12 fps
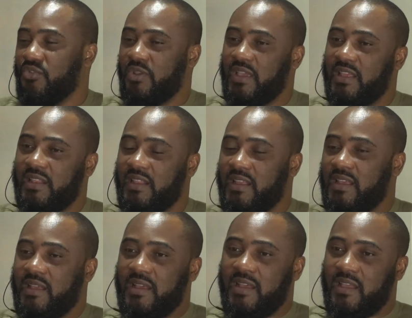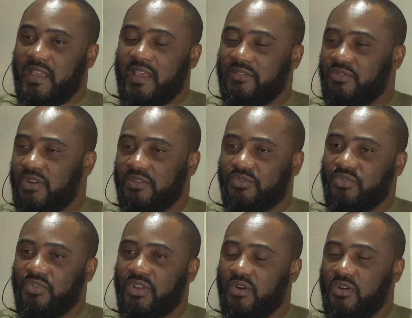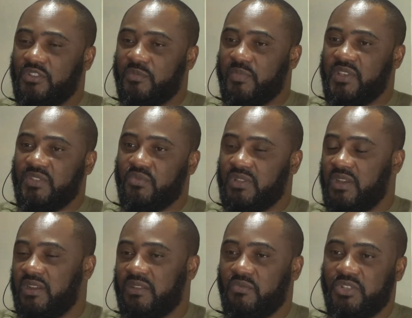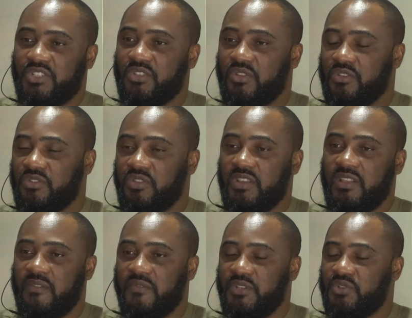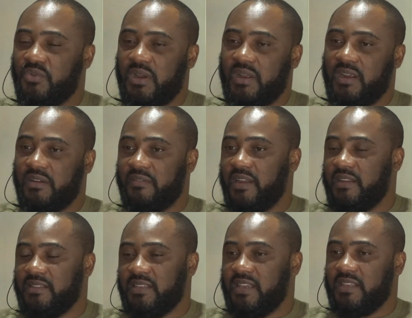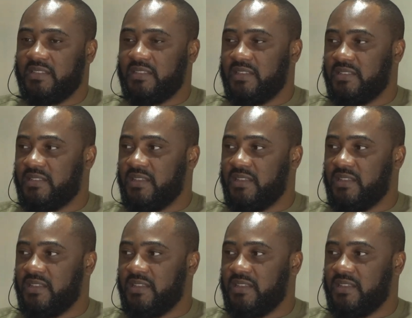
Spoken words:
you can get through the alt space without, which doesn't need the virtual reality headset.